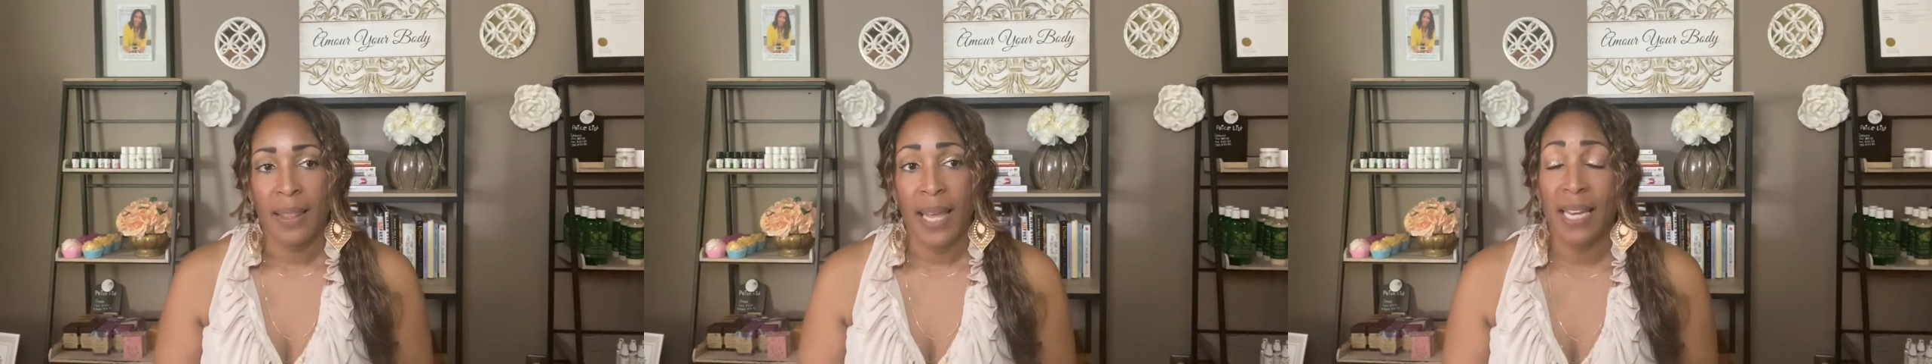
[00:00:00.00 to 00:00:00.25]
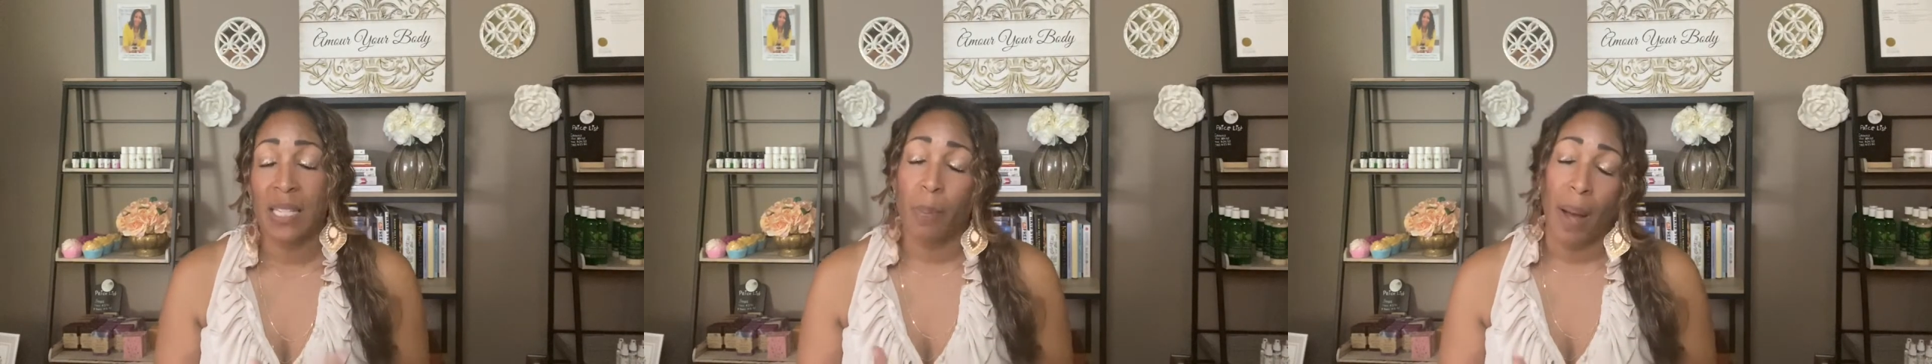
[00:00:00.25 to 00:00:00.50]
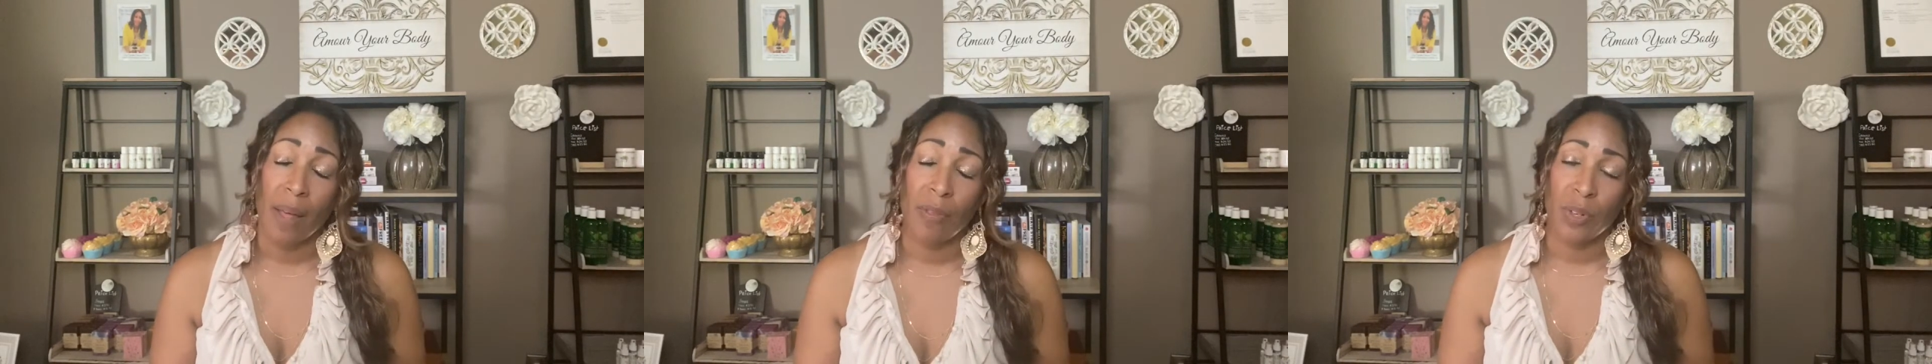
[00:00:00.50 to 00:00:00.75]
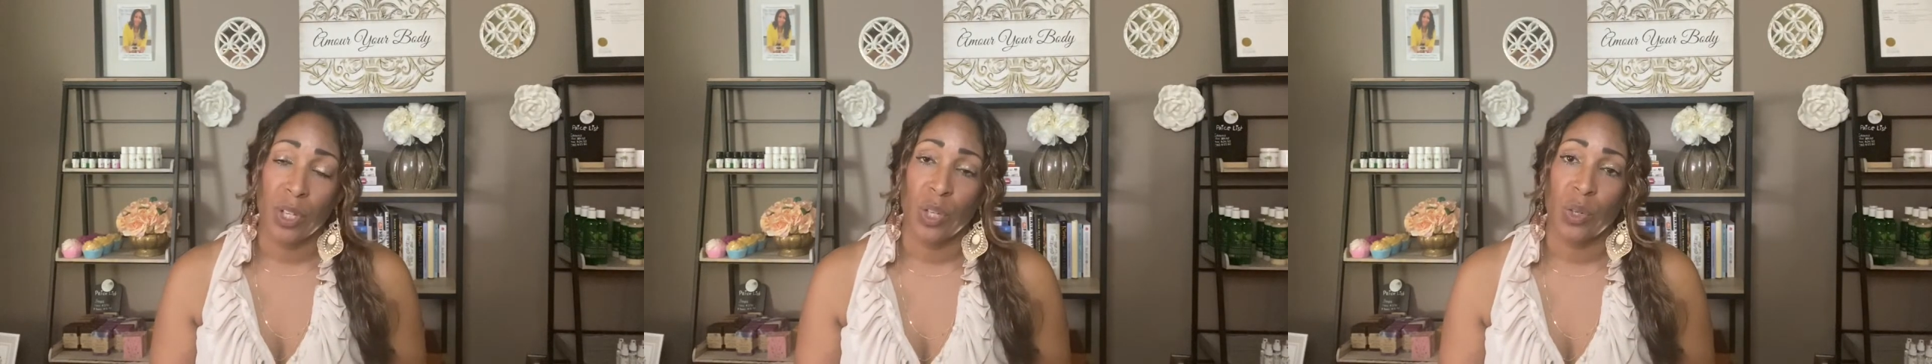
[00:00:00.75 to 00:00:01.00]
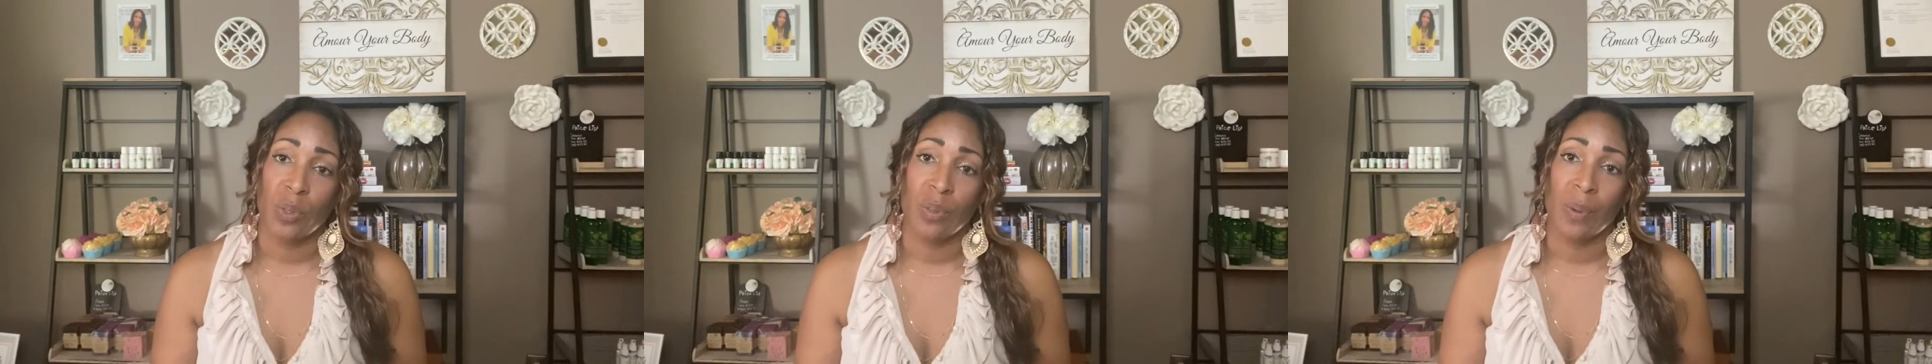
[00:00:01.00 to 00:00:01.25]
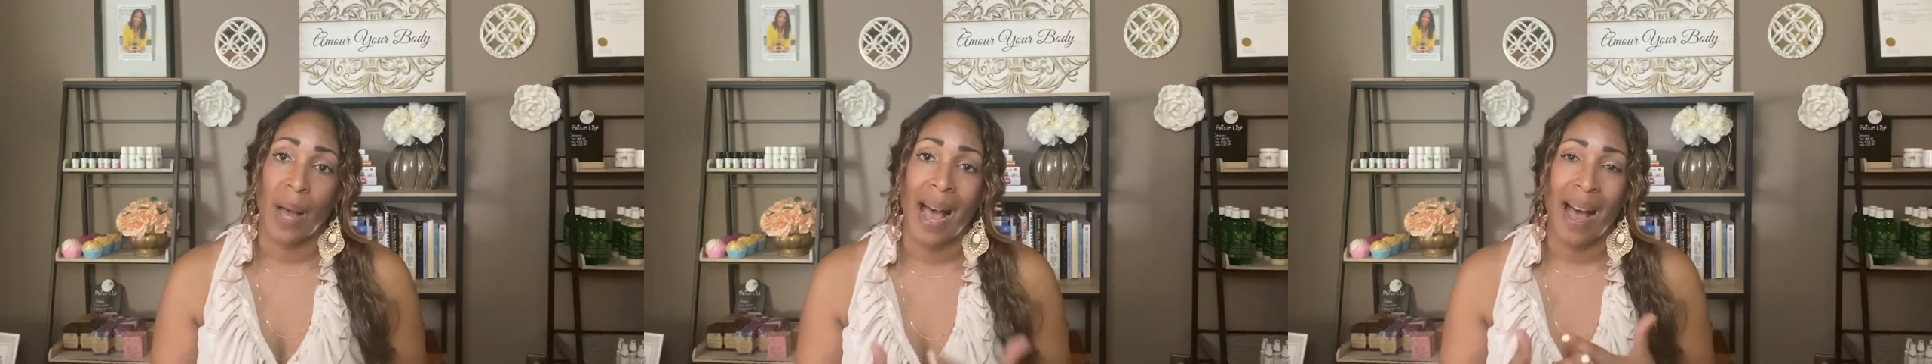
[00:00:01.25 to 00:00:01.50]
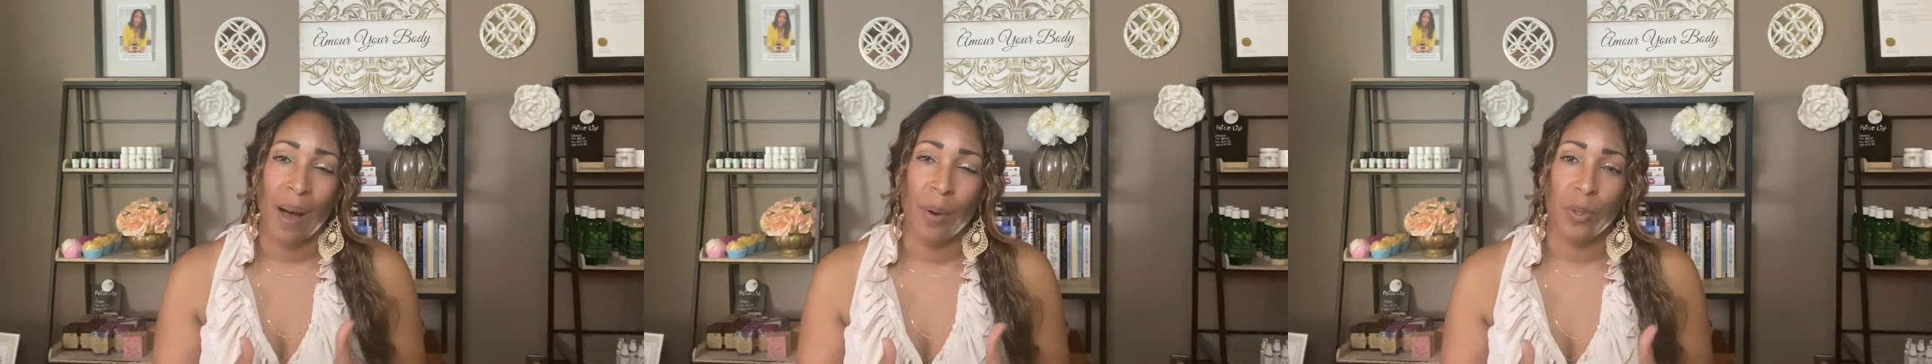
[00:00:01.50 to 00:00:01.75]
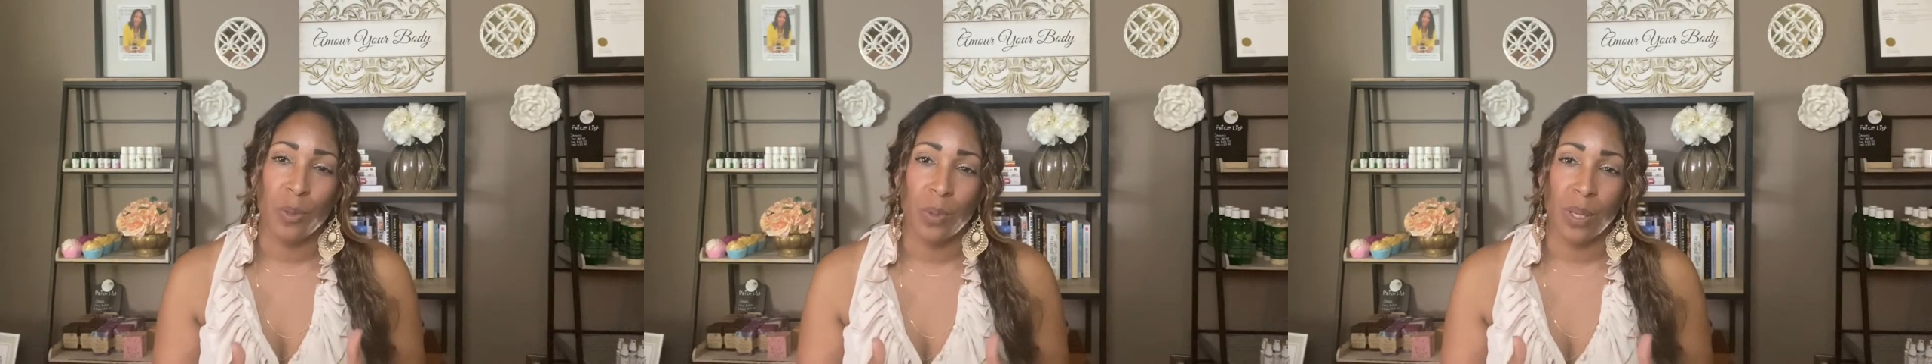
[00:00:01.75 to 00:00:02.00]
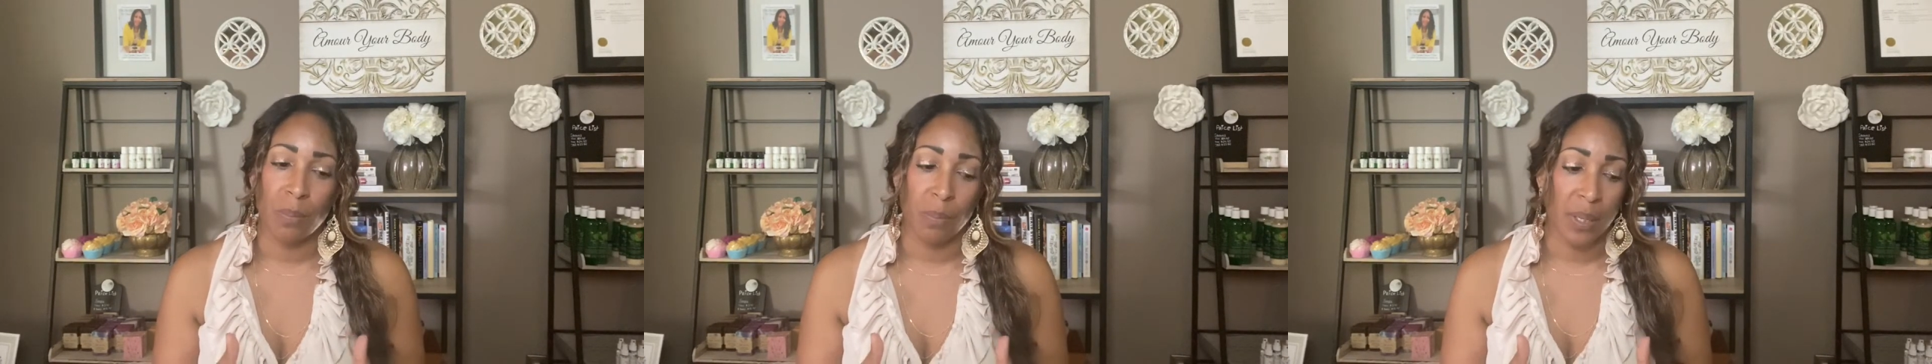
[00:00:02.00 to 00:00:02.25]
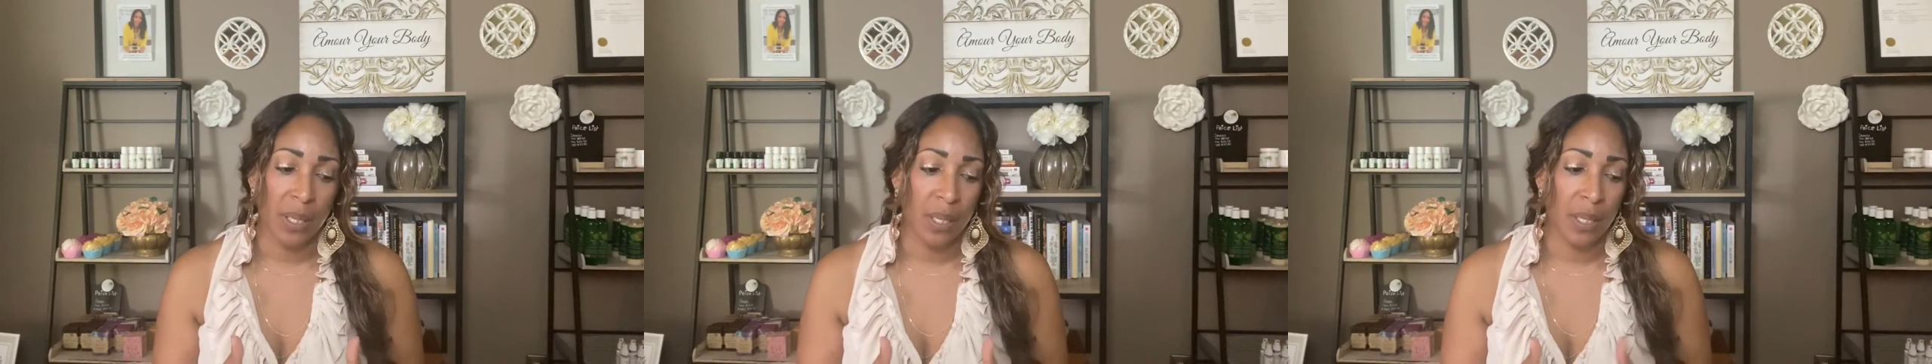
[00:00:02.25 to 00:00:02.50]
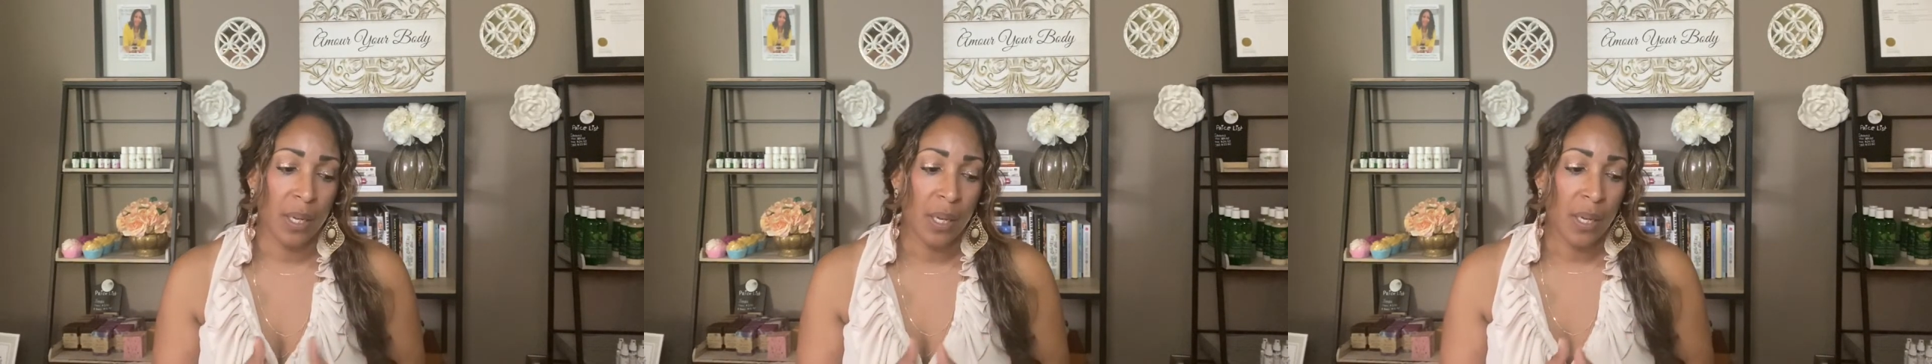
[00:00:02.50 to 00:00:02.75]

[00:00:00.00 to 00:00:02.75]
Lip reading: that is bothering you, how you can be,